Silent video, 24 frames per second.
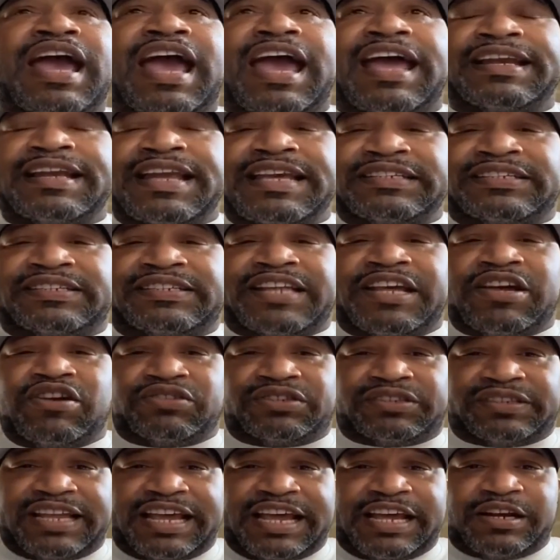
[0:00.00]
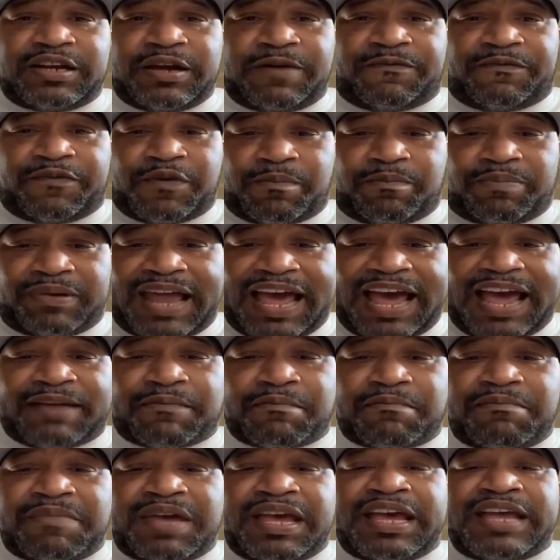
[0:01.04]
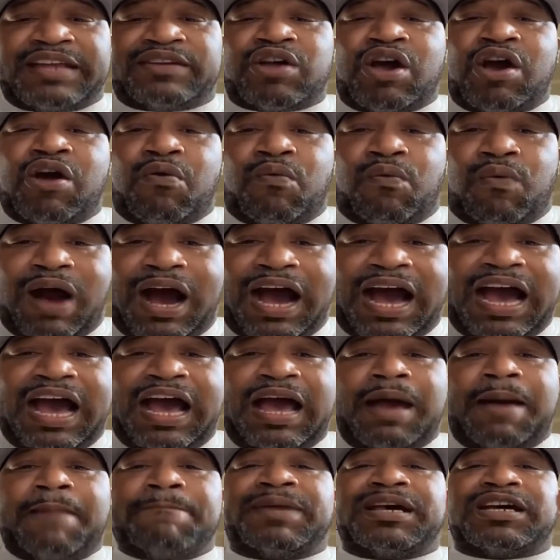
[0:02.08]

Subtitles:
and they still stand up for black men. Why?